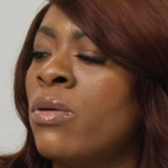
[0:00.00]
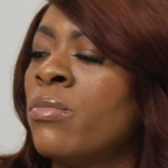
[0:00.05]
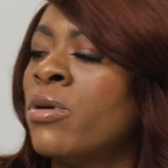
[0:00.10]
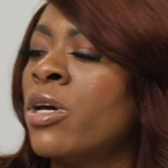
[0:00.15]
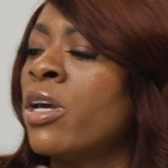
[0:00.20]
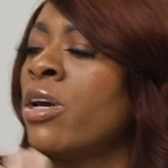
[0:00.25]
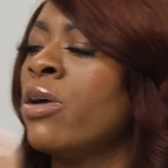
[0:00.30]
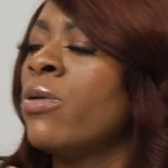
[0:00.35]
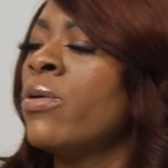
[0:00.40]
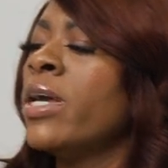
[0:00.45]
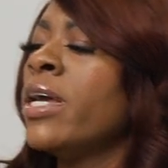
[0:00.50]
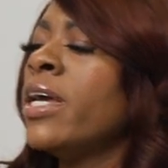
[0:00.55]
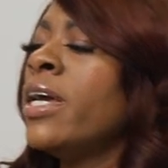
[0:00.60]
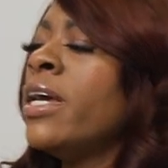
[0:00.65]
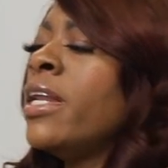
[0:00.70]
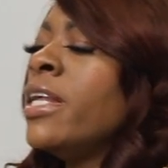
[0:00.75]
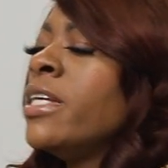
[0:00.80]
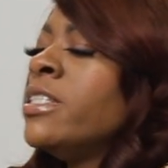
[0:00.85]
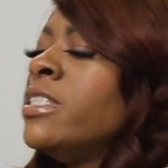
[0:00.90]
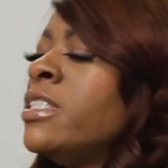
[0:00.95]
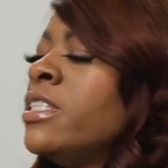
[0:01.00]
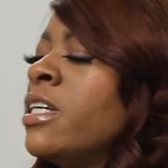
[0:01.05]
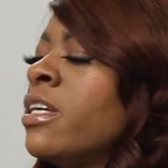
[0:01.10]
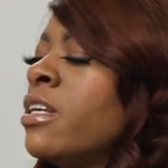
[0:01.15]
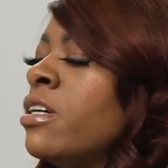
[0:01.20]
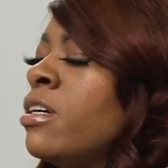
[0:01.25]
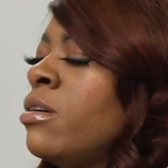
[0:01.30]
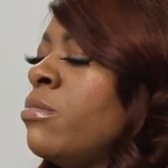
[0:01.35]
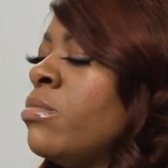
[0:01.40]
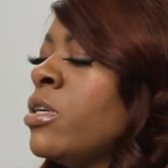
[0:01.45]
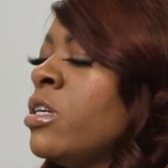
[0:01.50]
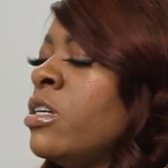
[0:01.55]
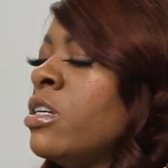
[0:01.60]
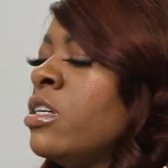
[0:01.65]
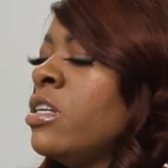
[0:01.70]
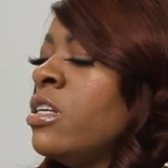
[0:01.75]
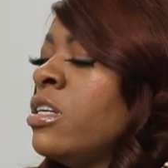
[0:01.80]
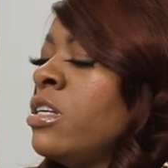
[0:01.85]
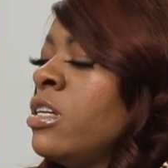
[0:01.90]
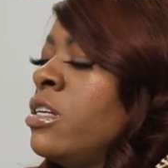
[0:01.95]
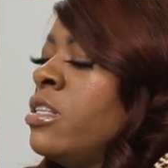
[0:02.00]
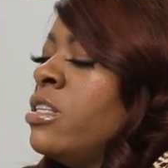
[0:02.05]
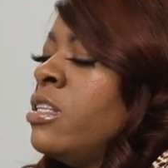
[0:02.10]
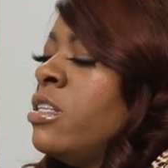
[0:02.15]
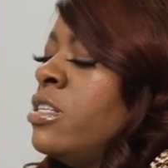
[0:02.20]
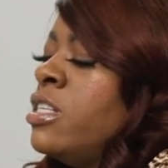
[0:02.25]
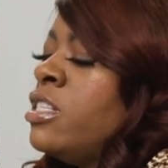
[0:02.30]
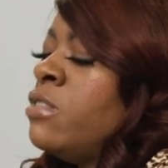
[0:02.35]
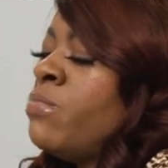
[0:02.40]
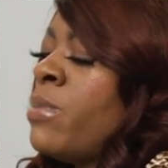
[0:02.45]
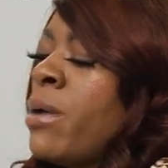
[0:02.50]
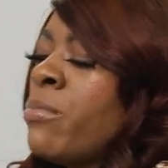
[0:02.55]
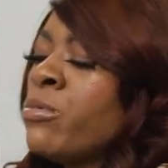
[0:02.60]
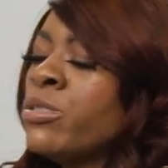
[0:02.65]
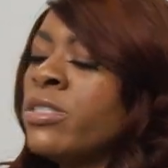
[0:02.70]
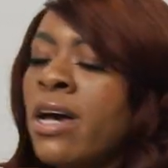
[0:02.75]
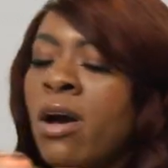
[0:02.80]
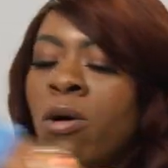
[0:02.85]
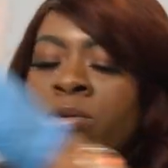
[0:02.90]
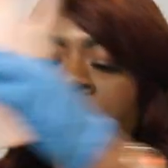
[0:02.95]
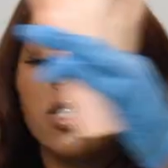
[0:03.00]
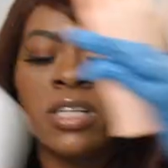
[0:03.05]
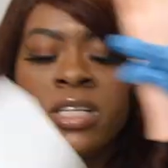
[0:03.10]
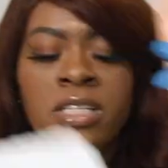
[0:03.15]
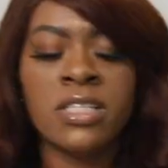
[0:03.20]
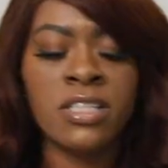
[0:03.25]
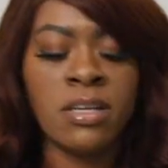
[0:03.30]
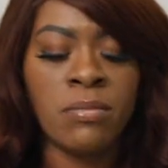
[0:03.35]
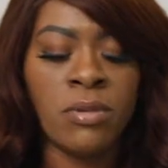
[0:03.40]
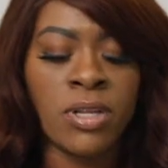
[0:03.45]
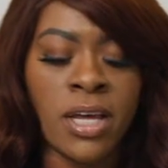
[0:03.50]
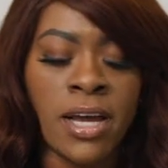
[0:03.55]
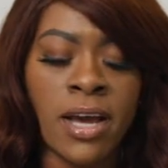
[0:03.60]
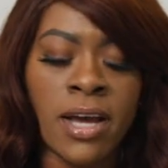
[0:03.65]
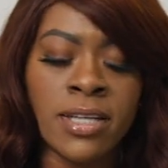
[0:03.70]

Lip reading: I'm gonna go ahead and set up. This paper towel is gonna simulate